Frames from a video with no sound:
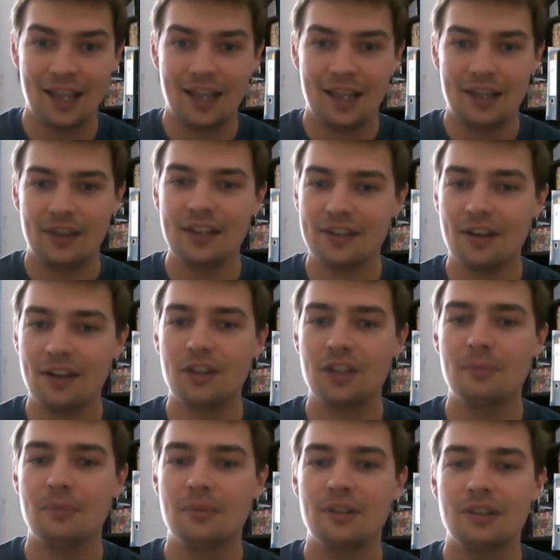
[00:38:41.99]
This
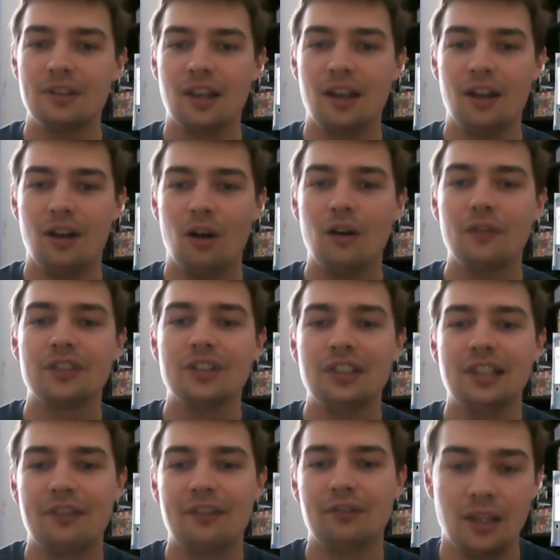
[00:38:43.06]
argument often
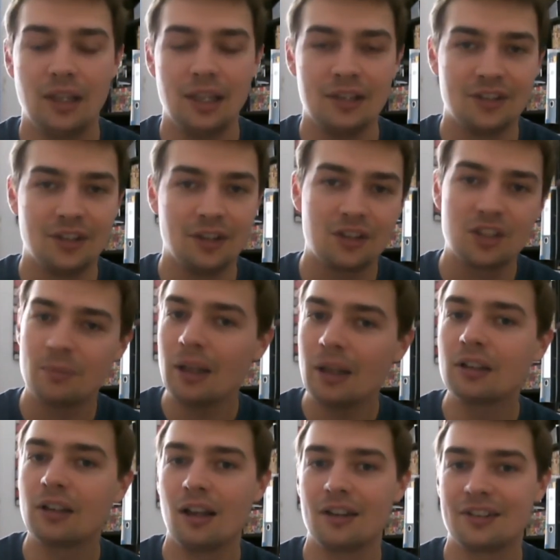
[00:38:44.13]
levelled is that
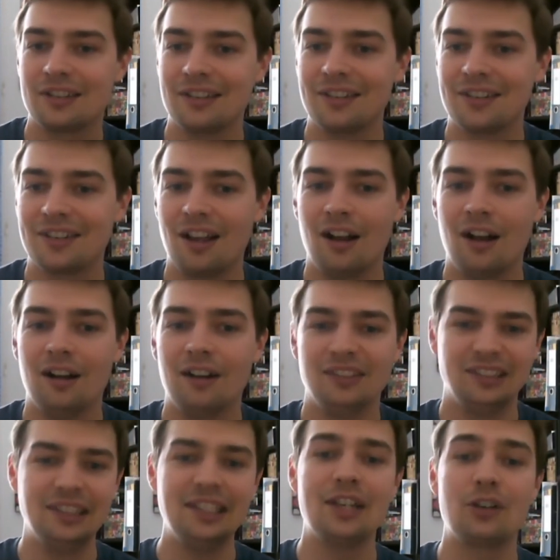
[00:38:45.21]
spellcasters are
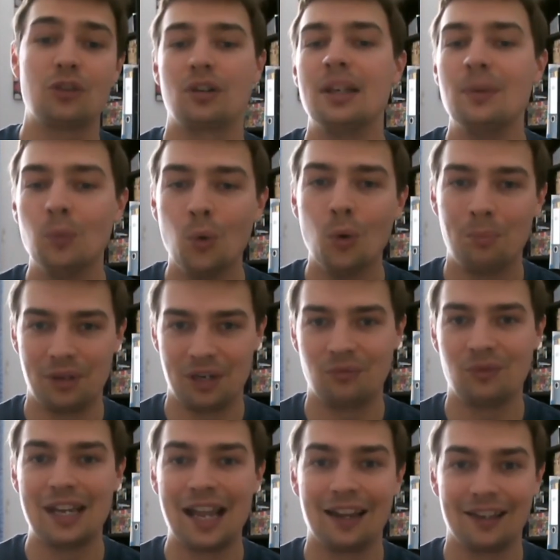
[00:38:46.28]
literally warping
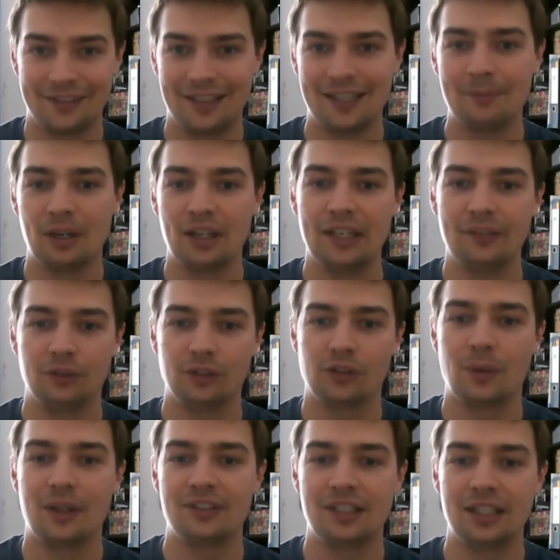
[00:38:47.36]
reality by level
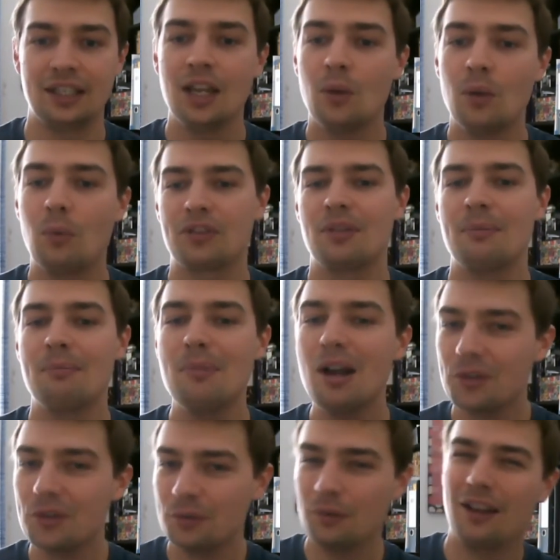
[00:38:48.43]
20, whilst the
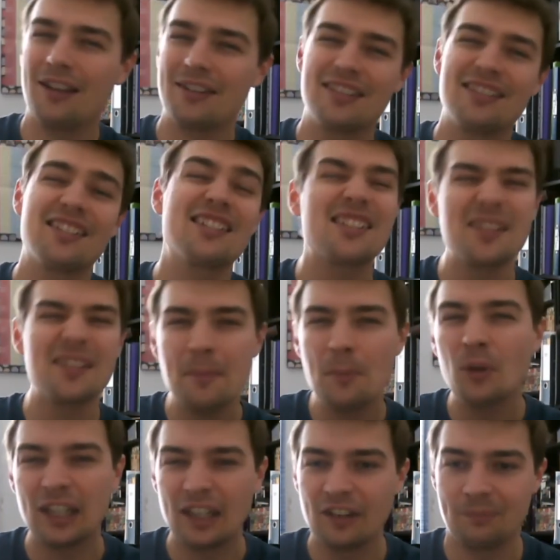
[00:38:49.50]
martial classes are
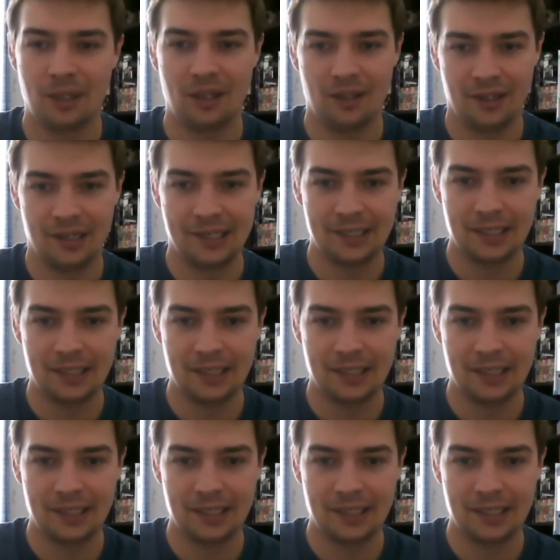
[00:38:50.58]
somewhat left behind.